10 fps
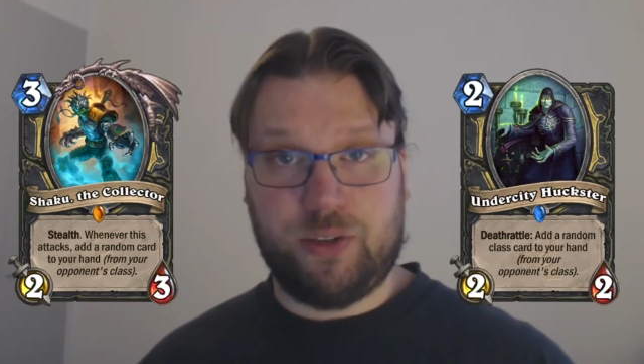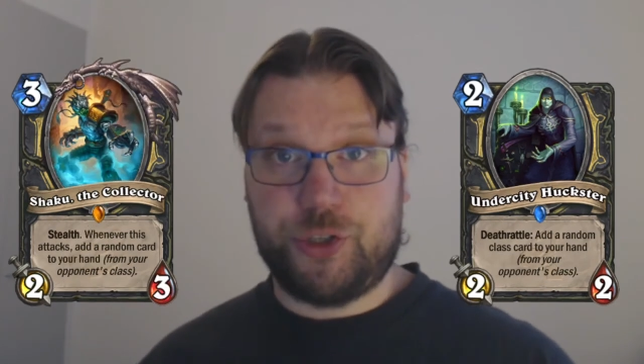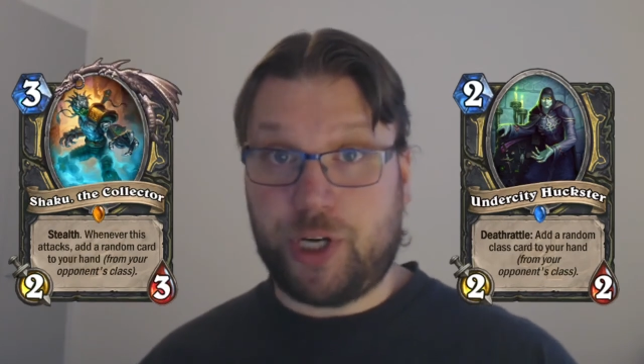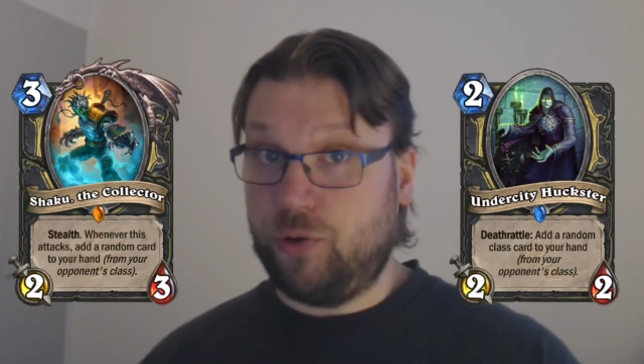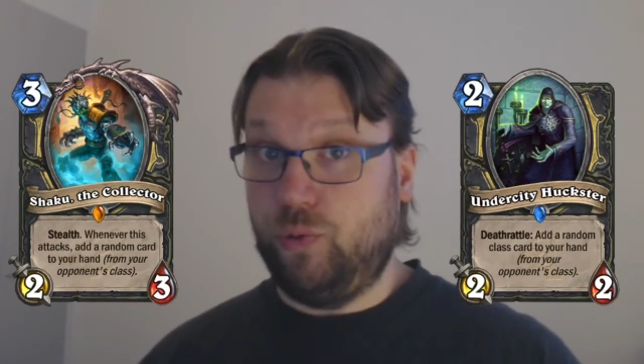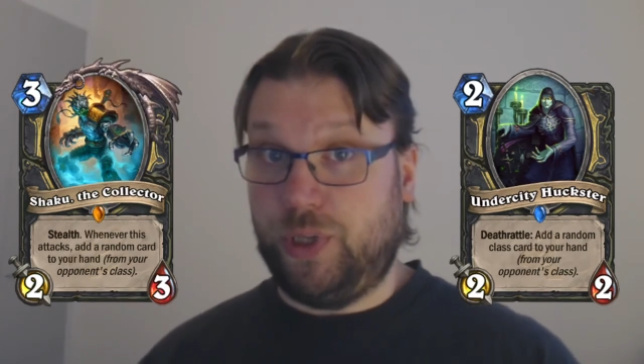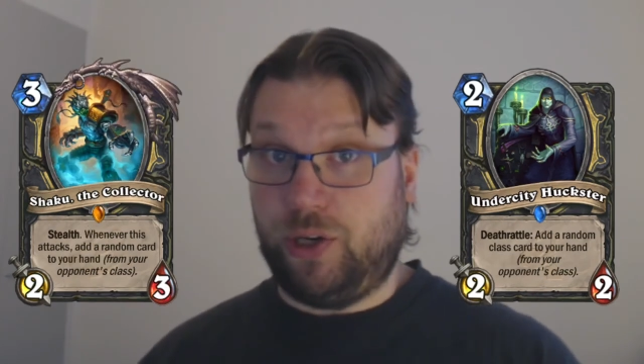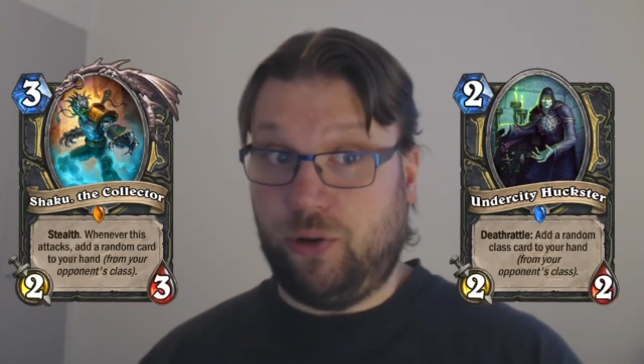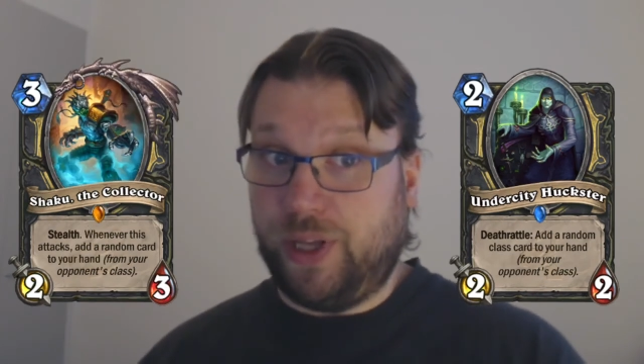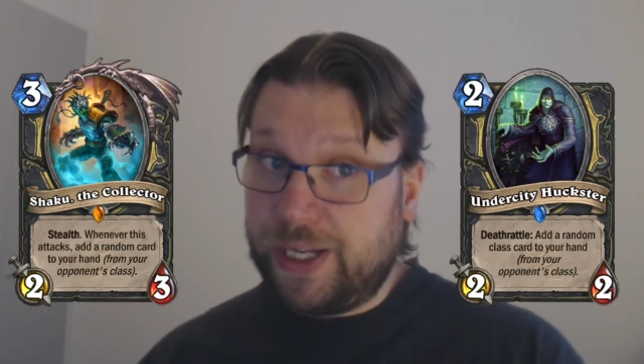Shaku the
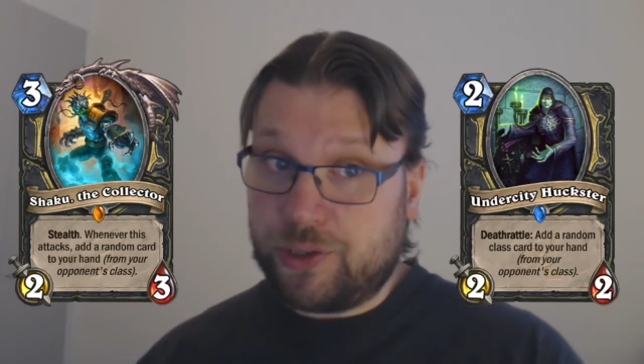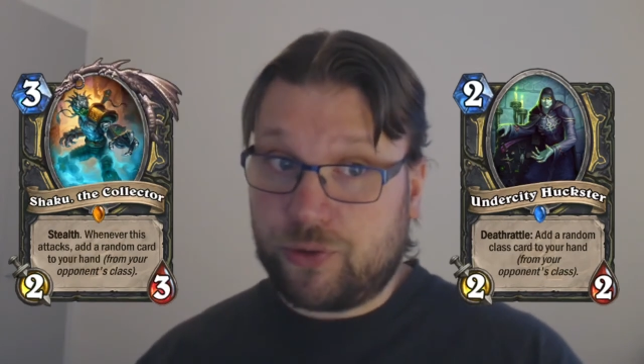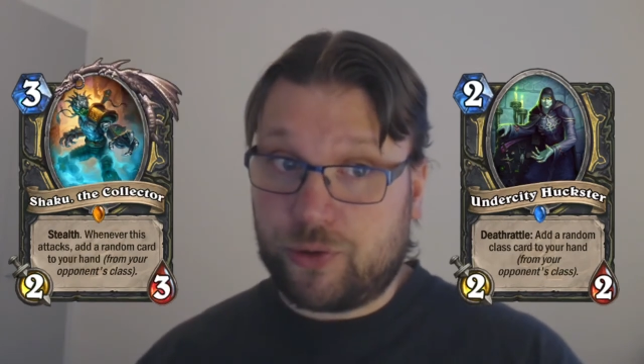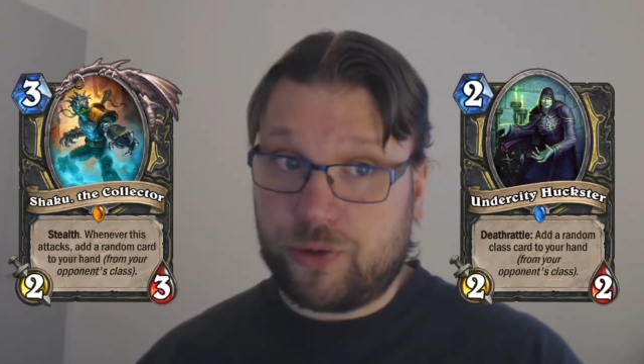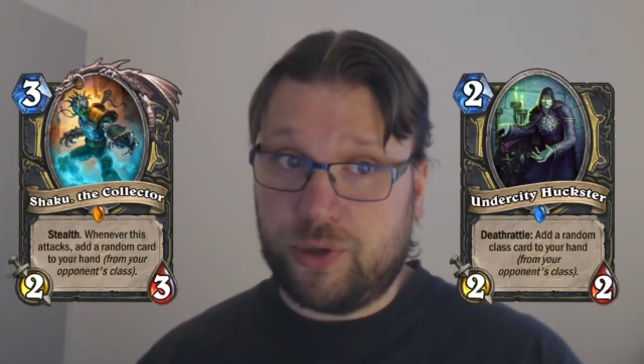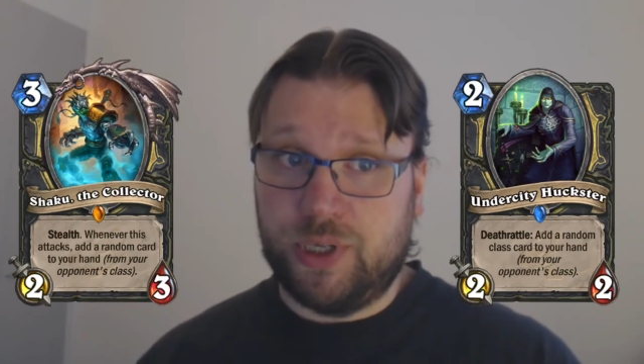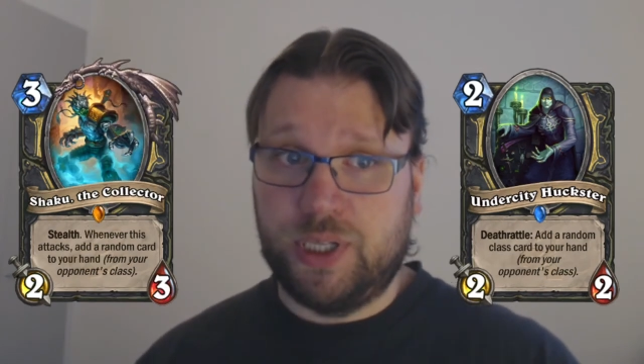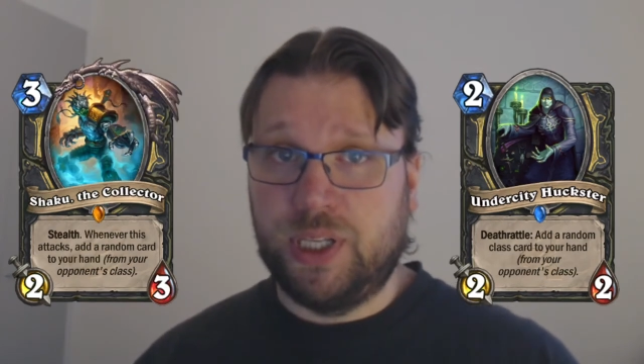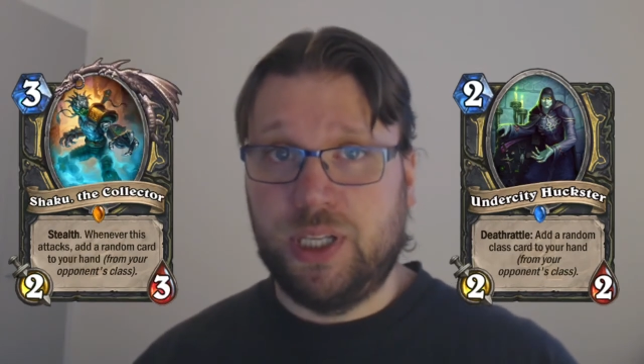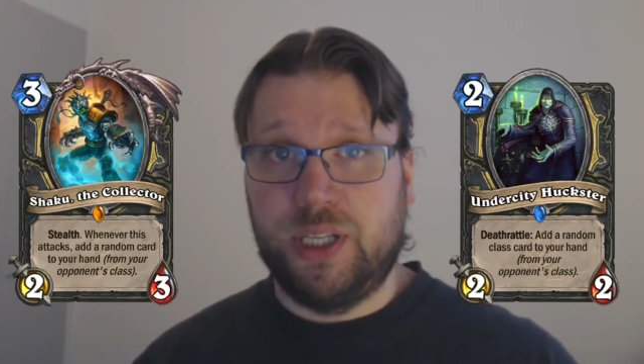Collector,
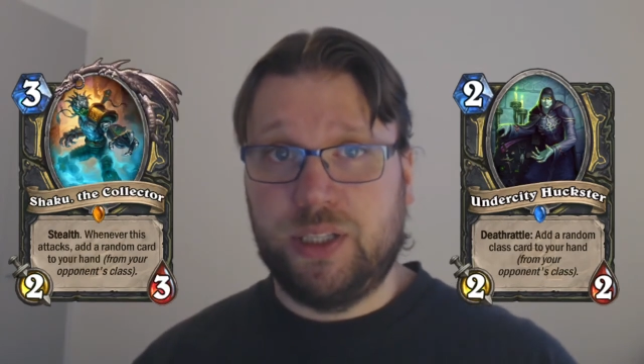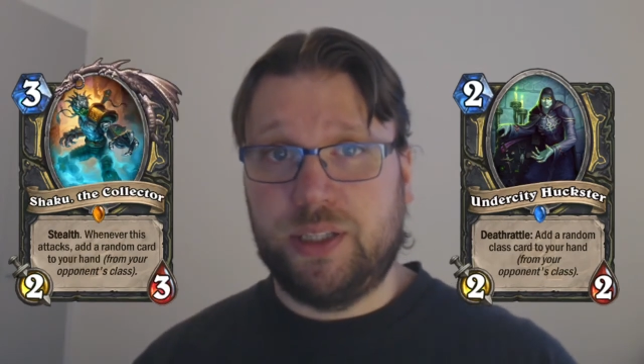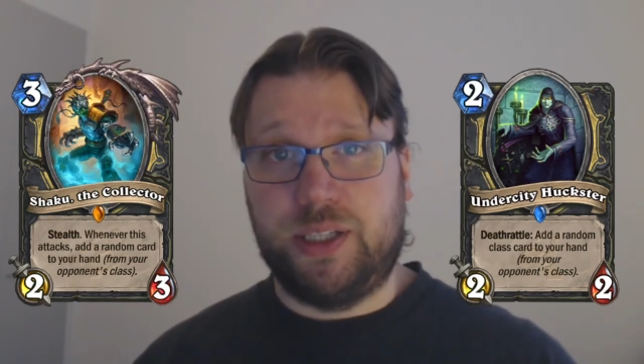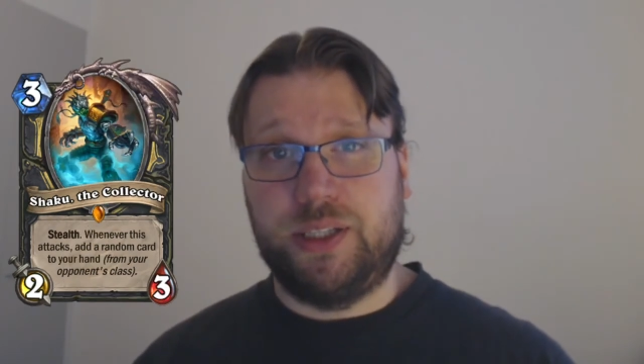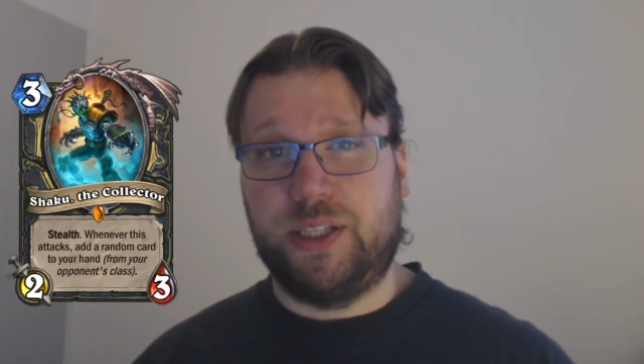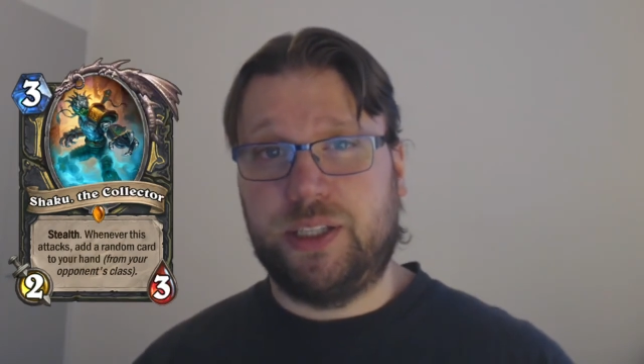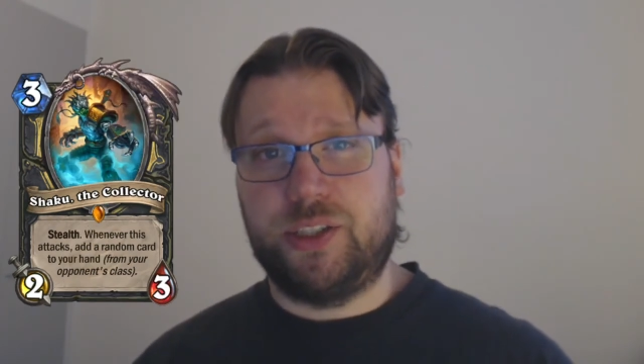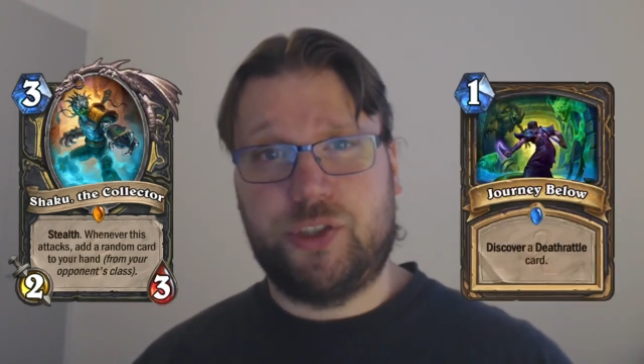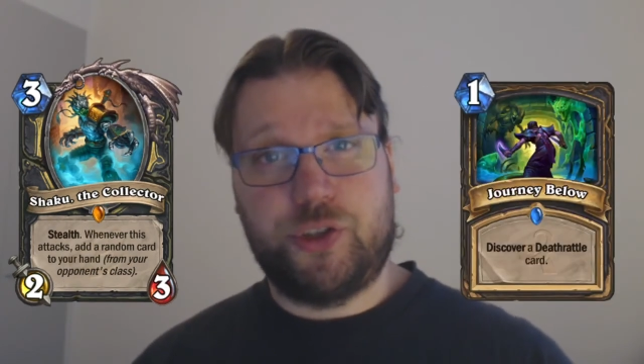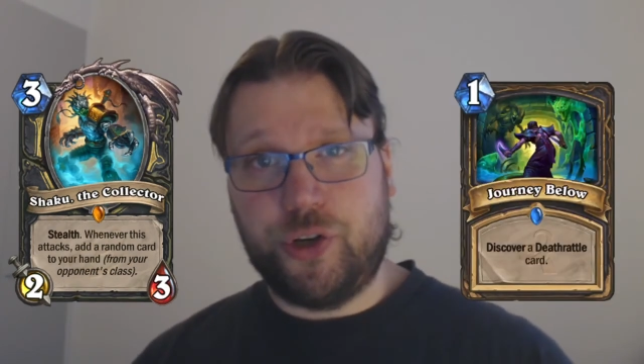then
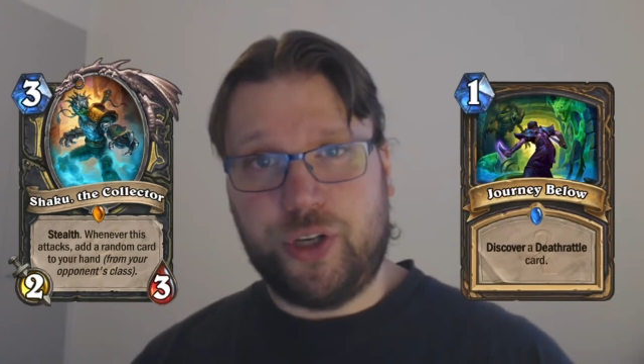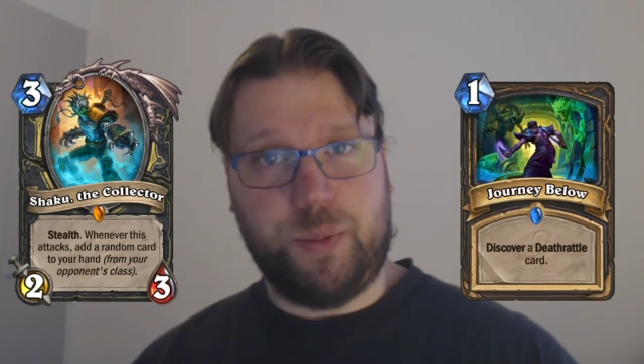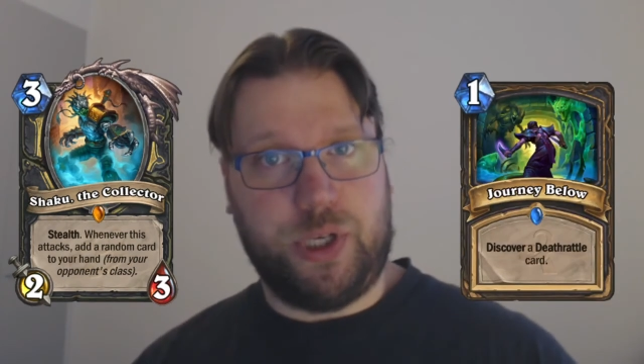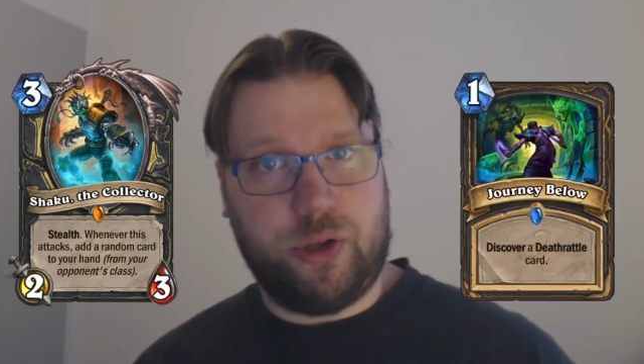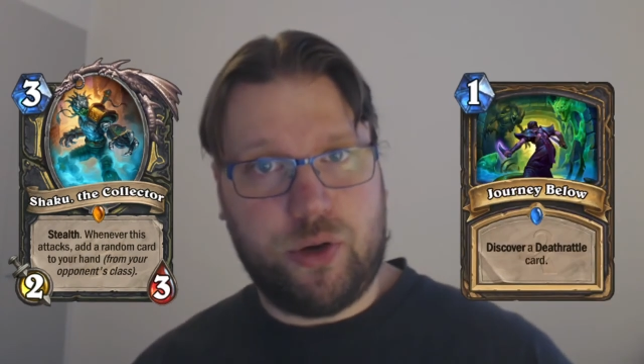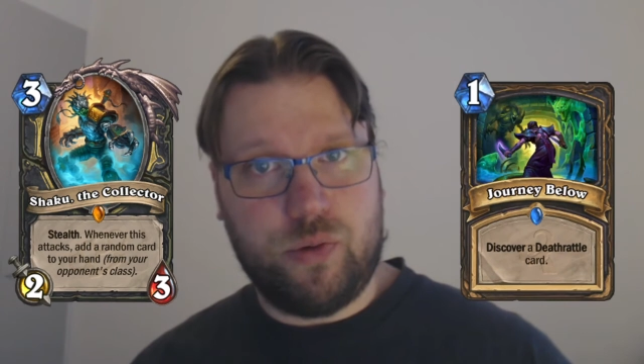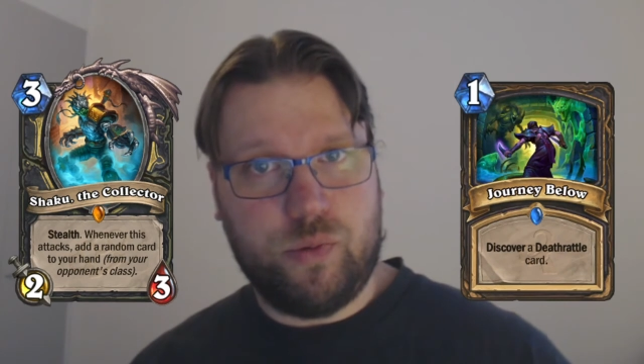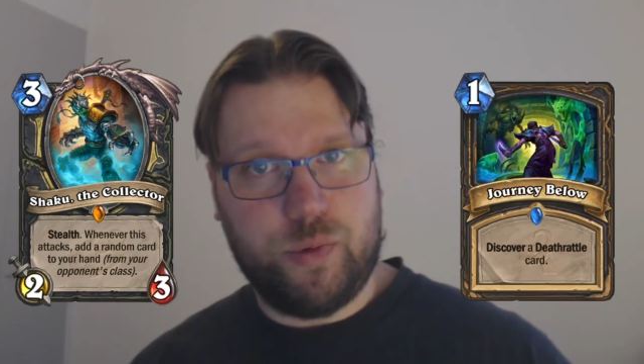there's Journey Below,